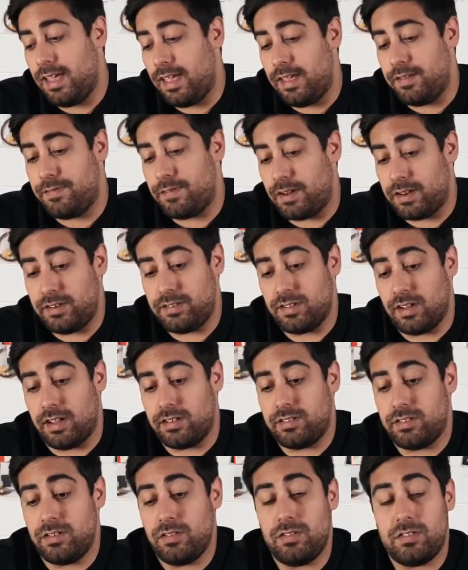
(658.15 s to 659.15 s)
if I
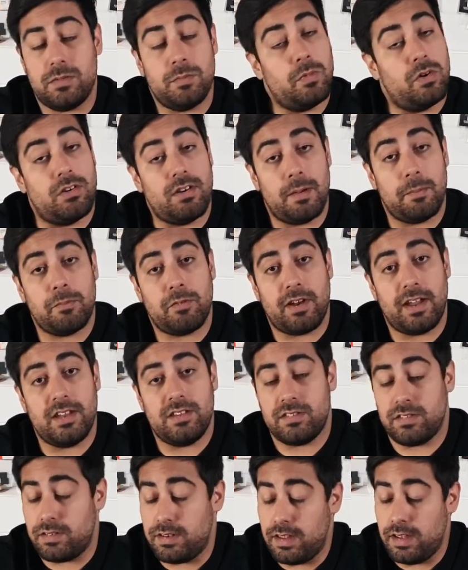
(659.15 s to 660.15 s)
decide to do some more
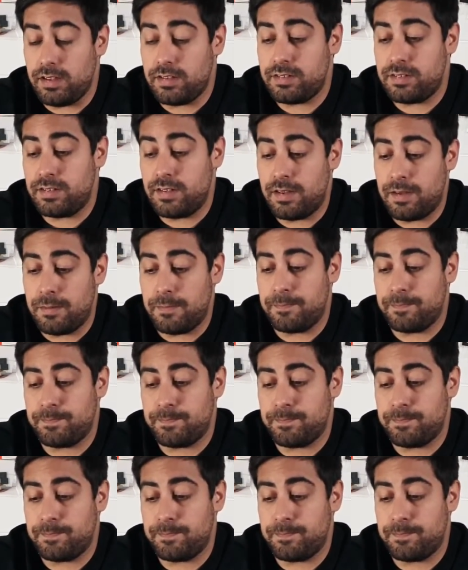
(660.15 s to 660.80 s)
upgrades on this.